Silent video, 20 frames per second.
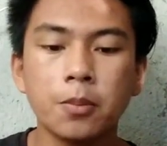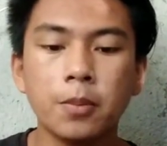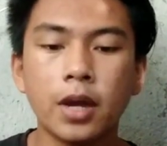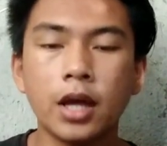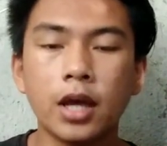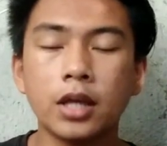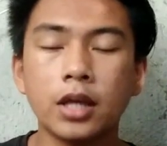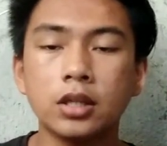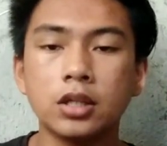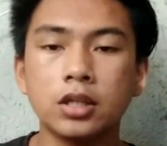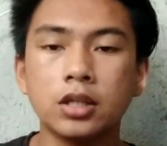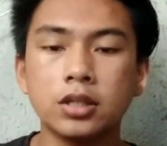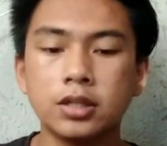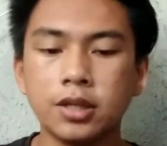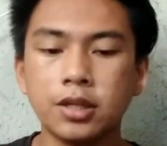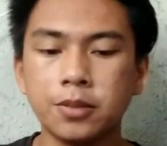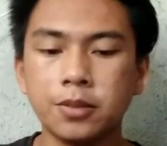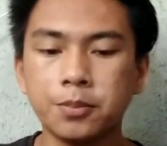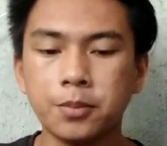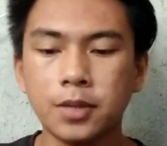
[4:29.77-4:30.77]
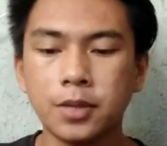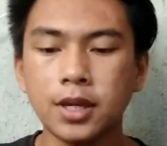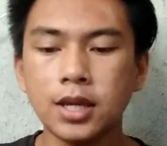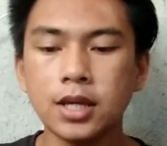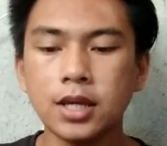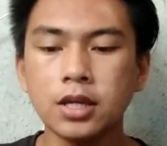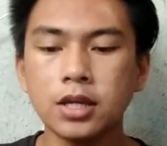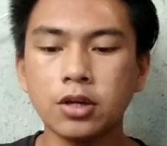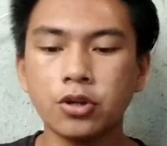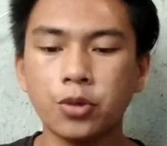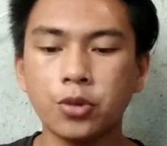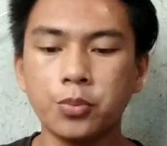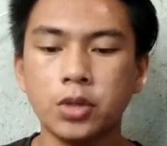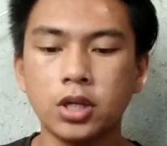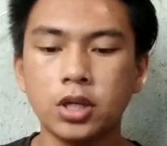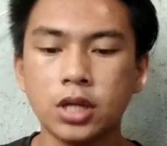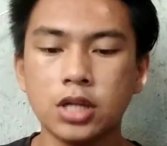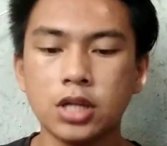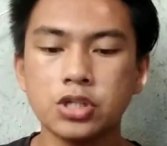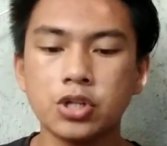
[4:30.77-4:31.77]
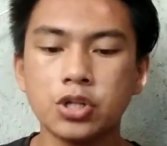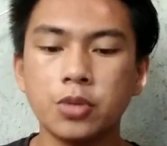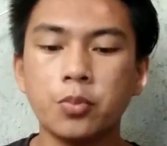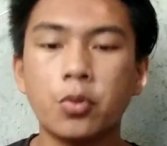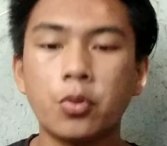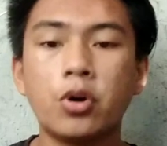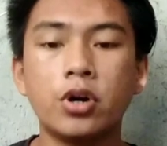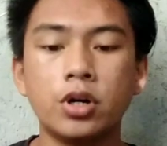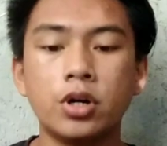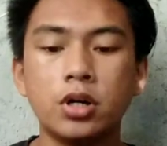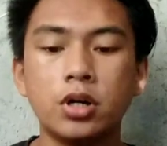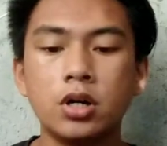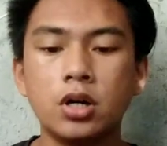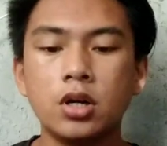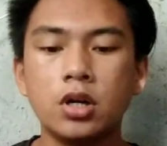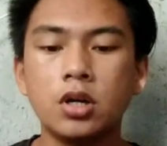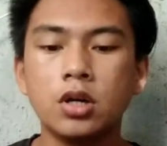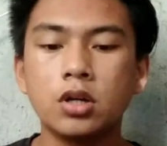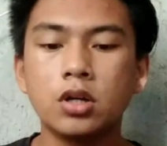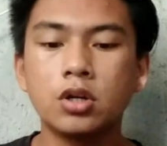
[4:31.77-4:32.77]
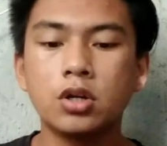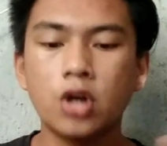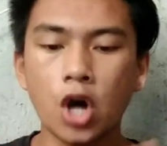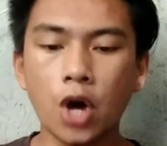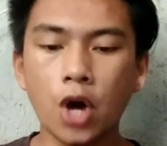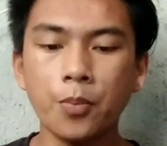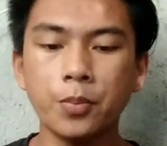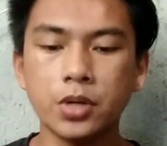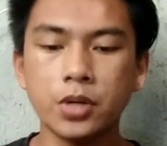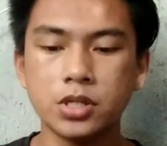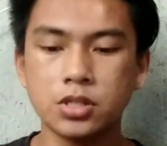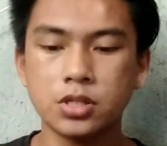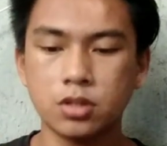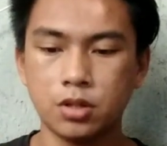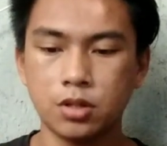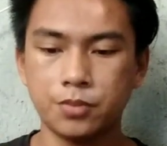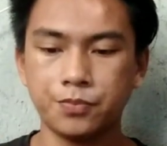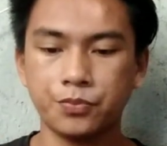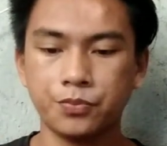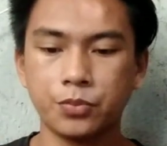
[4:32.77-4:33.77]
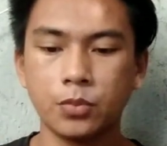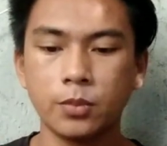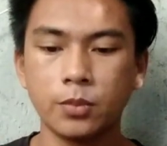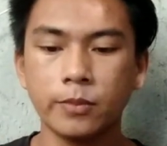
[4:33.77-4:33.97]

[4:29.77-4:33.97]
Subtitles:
but it can make a communication more cumbersome.